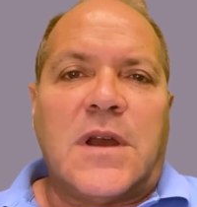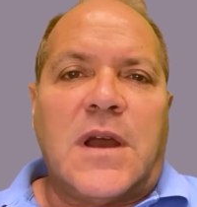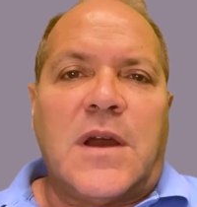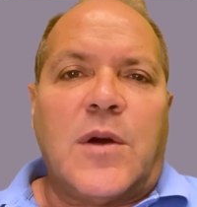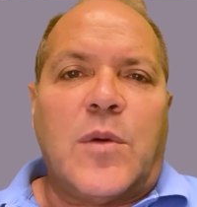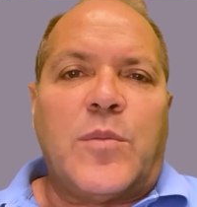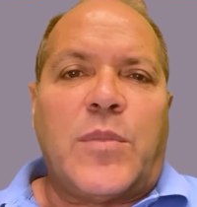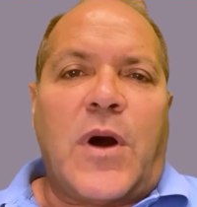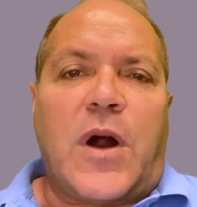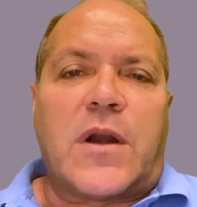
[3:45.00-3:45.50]

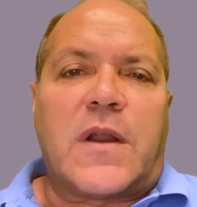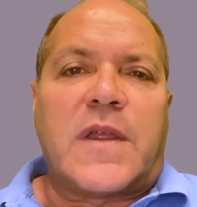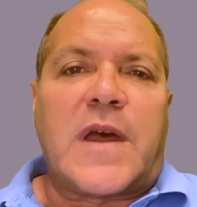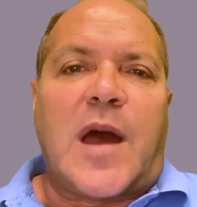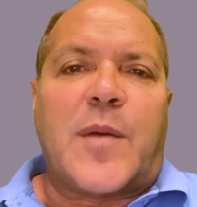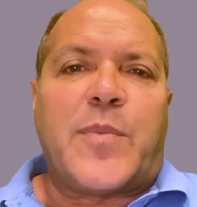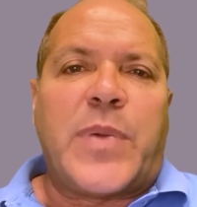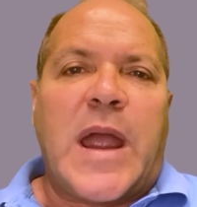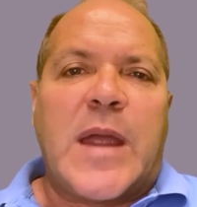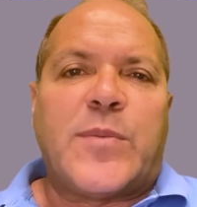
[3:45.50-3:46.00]
Part of
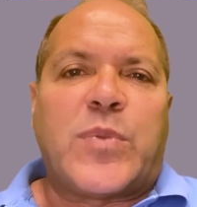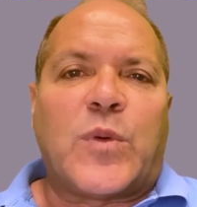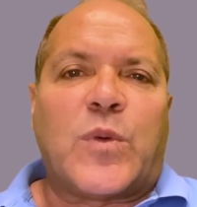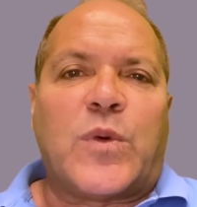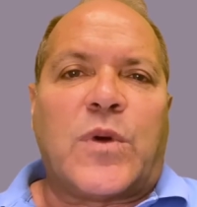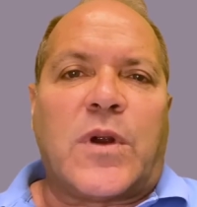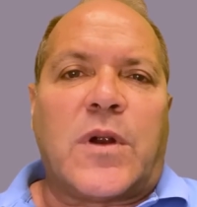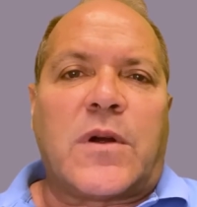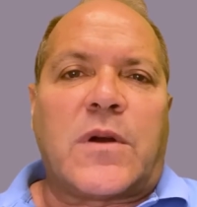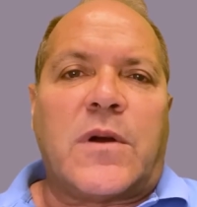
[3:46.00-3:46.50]
that
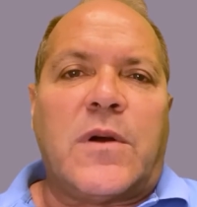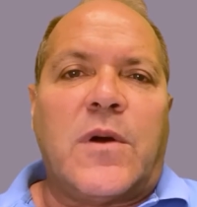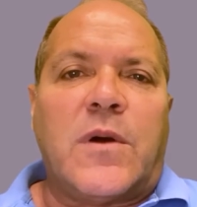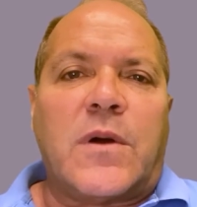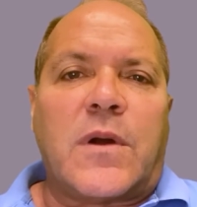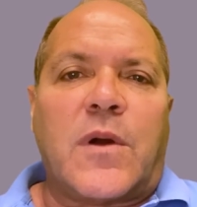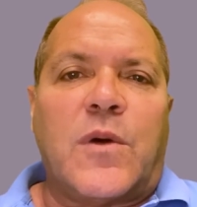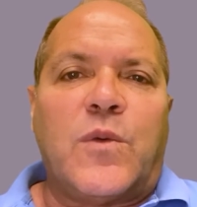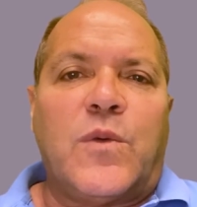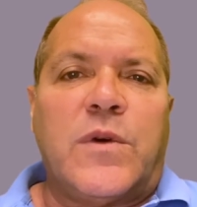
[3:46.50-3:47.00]
paperwork
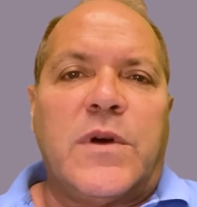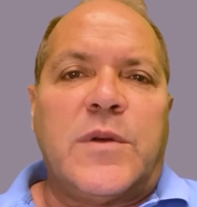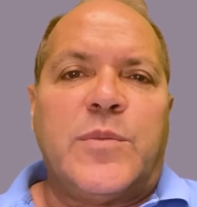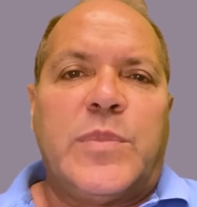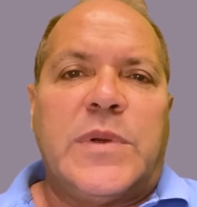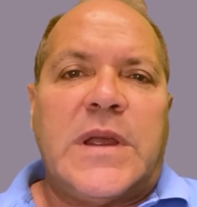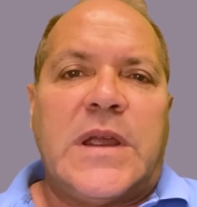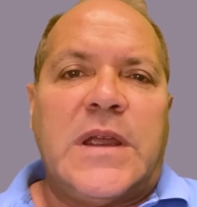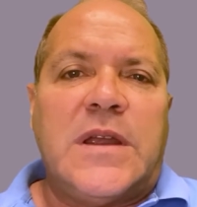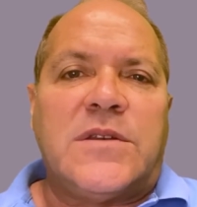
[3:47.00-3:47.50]
would
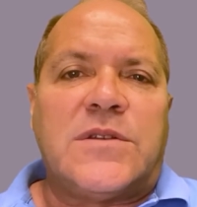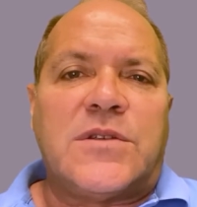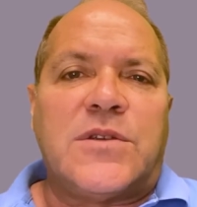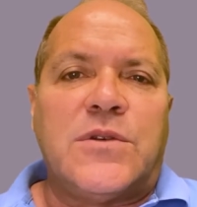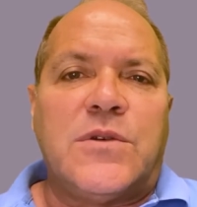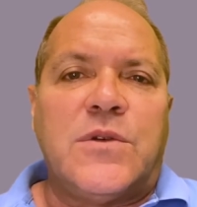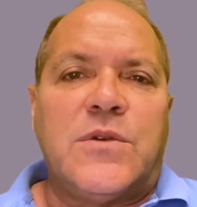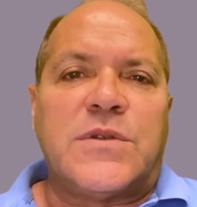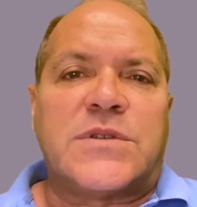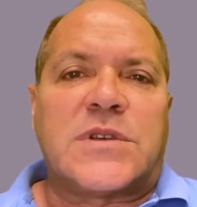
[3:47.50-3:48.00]
be
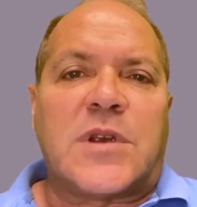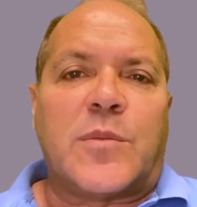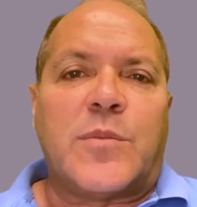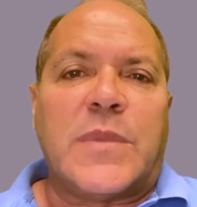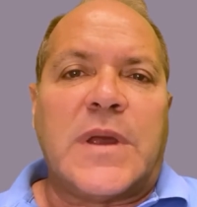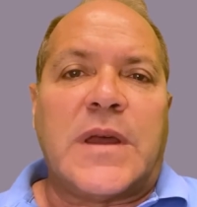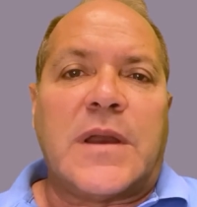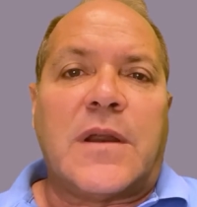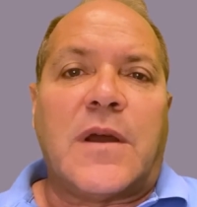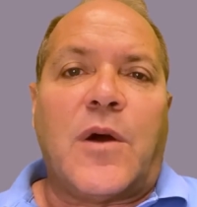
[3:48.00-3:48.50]
to
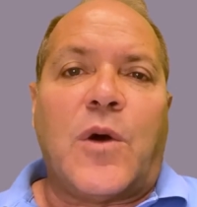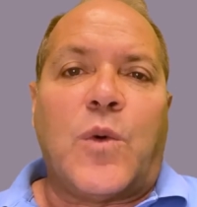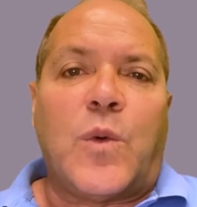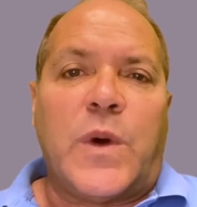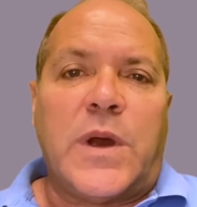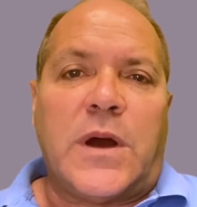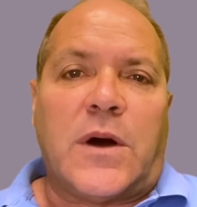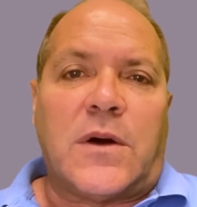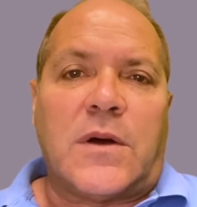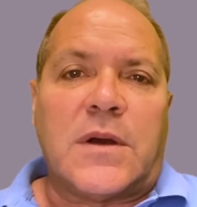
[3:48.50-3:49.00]
submit a
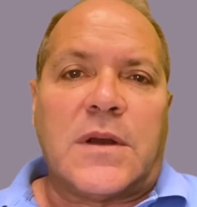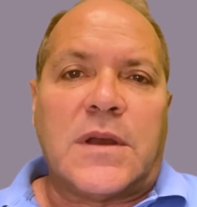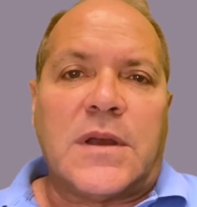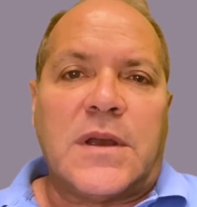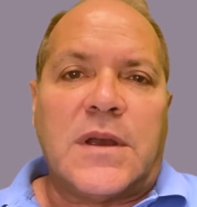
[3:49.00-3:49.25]
will.